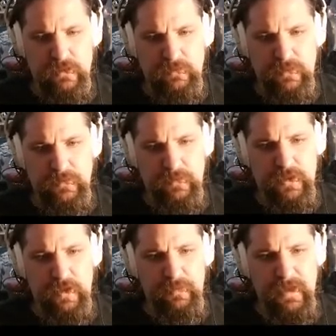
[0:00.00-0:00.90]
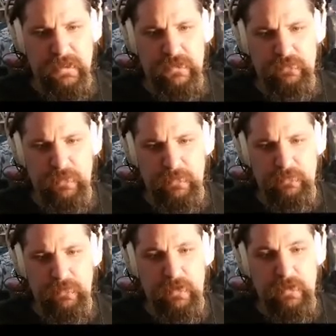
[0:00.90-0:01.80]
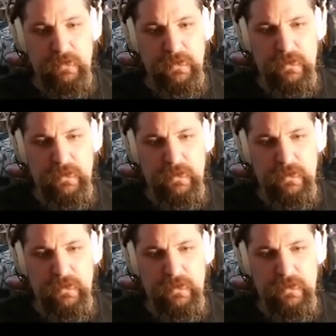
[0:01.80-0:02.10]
Maybe we're going back to where we were earlier,